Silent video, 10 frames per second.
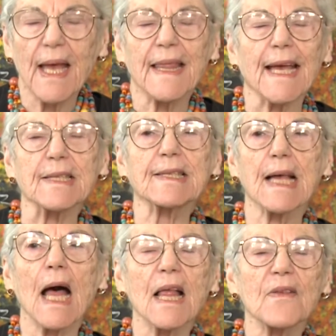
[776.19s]
They
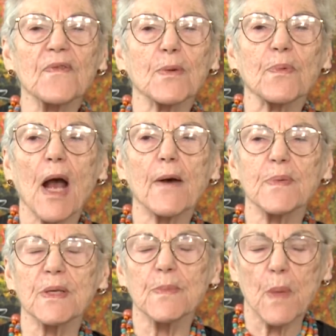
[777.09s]
solve the
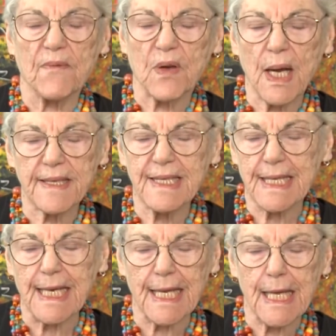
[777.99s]
problem of
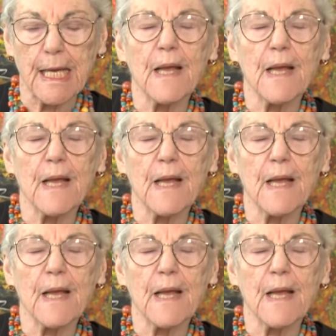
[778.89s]
custody